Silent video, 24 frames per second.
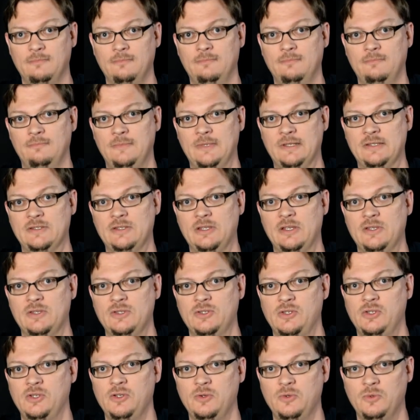
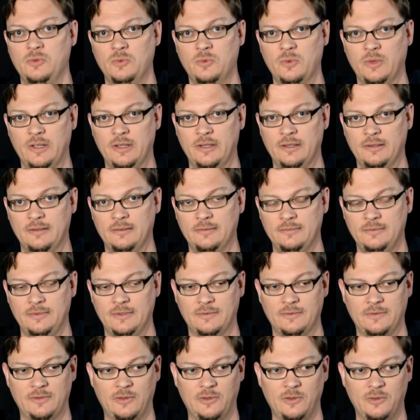is due you
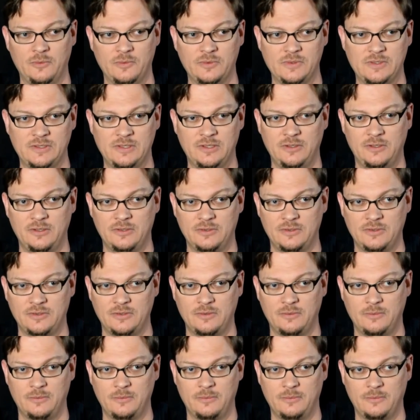know, their own series
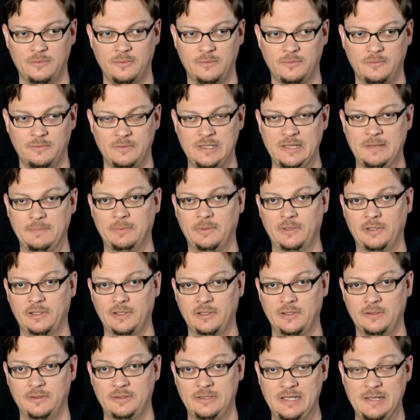or
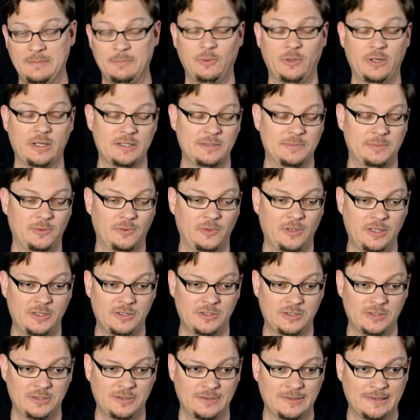deeper
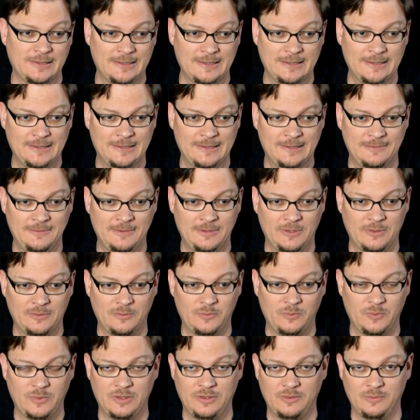exploration, you know,
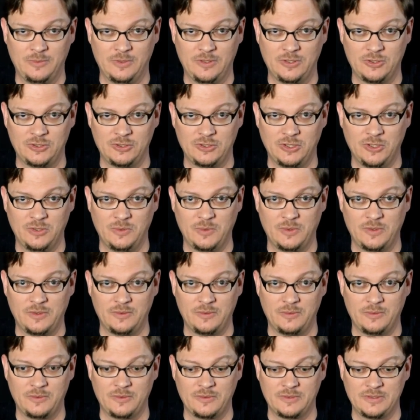with a show
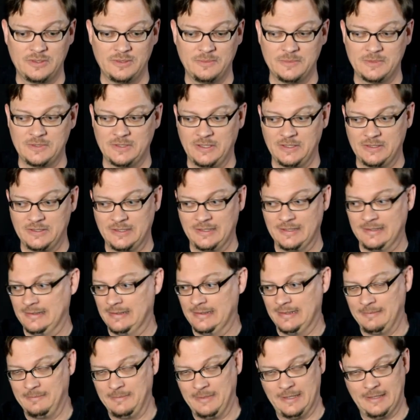or some such,
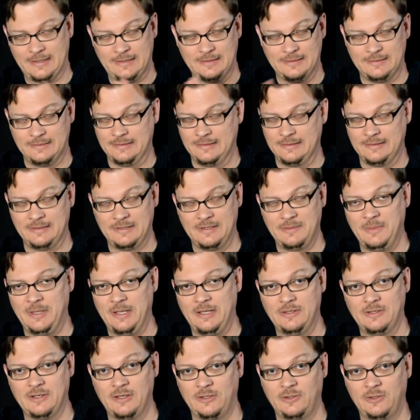man, to
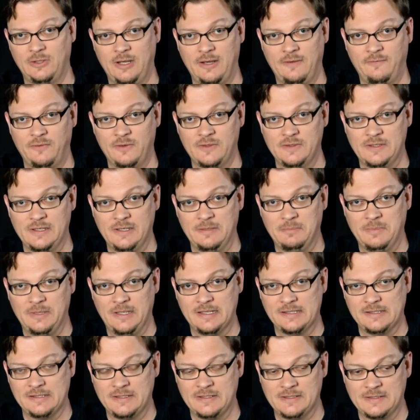me, Doctor Aphra is it,
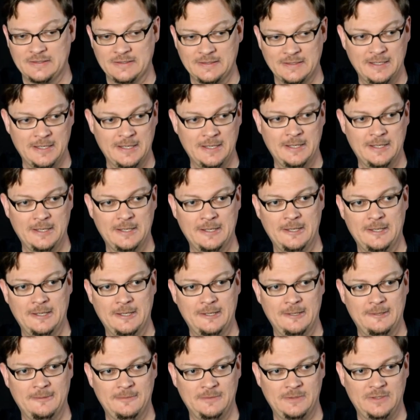because it just
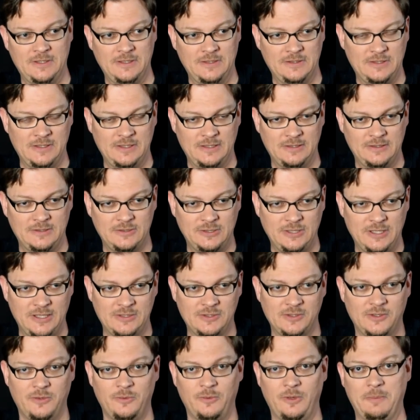she checks
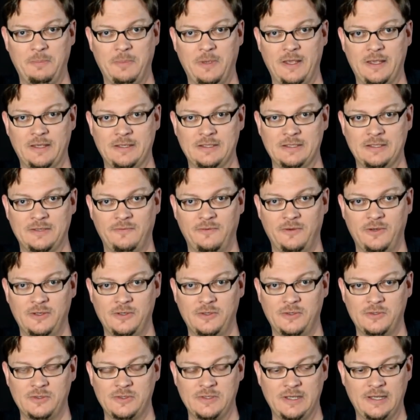all the right boxes for an
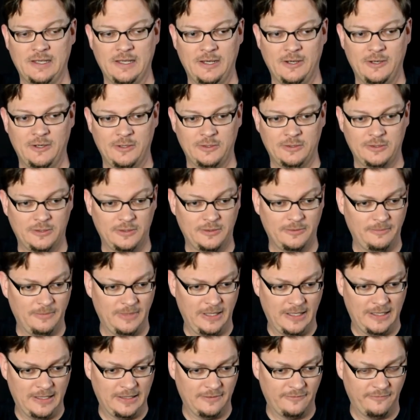interesting character
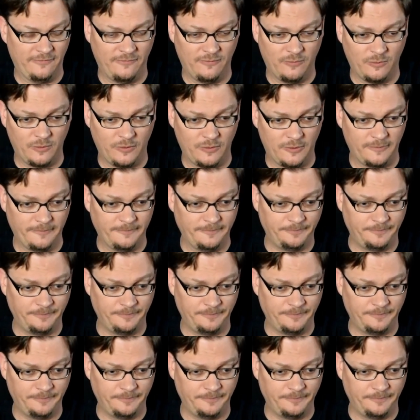and for